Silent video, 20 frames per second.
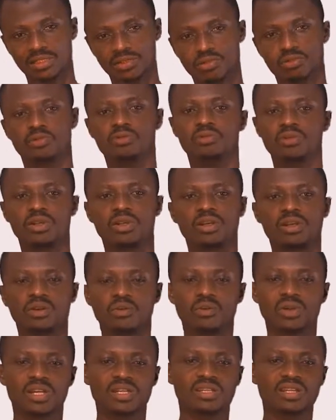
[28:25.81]
So
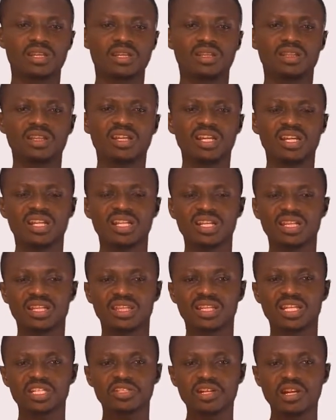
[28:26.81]
we are saying
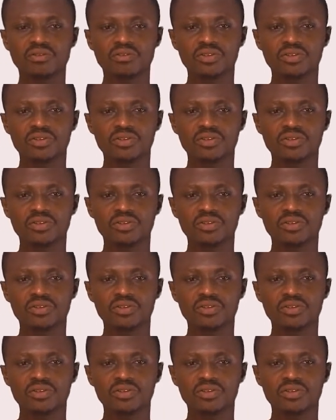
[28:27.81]
natural